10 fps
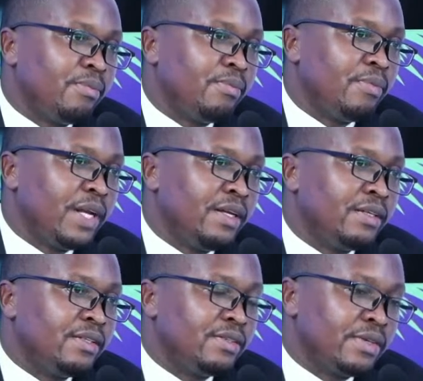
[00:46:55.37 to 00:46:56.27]

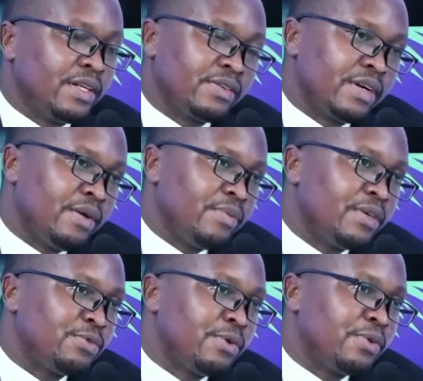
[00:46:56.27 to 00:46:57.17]
money to lend to
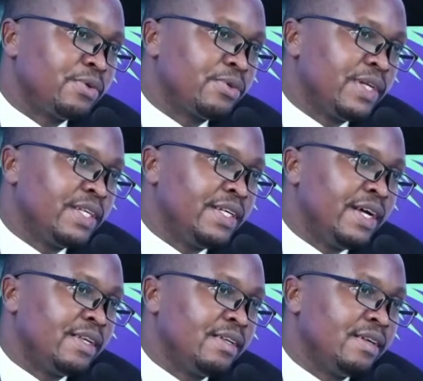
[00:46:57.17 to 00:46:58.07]
government for 20
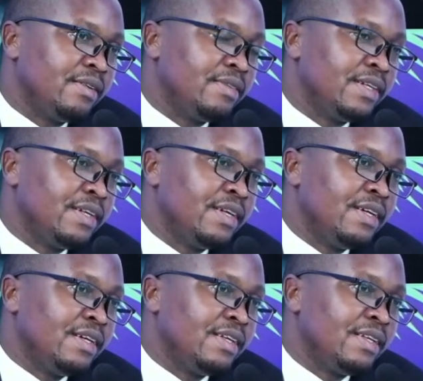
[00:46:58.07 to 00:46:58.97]
years,
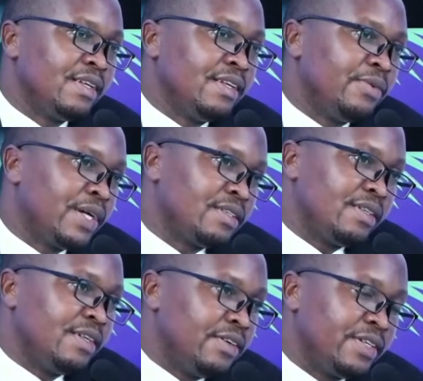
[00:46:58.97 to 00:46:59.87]
they will
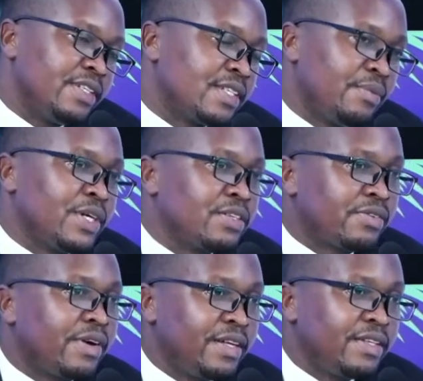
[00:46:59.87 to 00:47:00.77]
need some
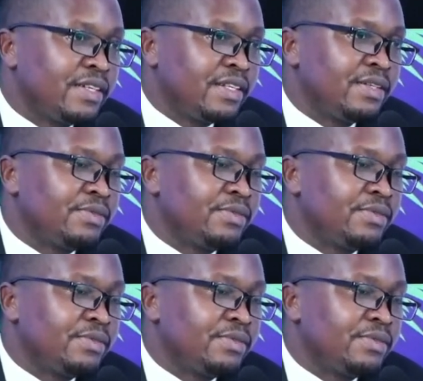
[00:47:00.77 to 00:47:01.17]
extra incentive.